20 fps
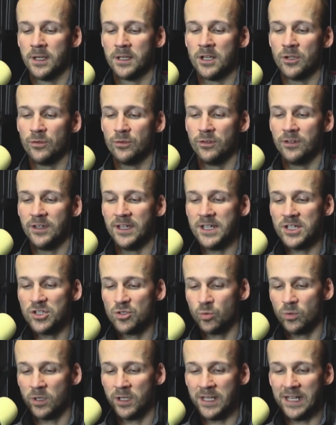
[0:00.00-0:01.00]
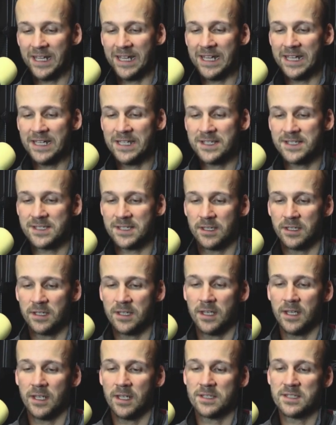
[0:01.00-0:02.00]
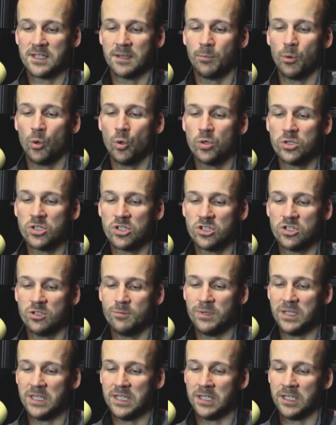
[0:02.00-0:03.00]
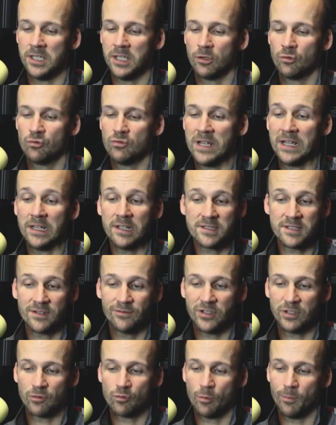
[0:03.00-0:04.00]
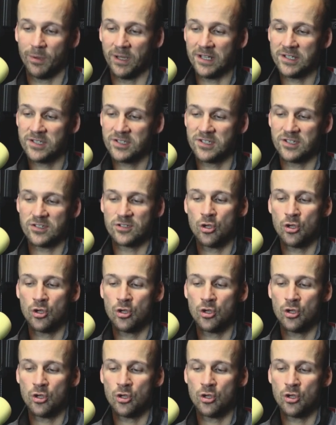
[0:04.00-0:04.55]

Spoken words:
Now, this one is supposed to be relatively robust.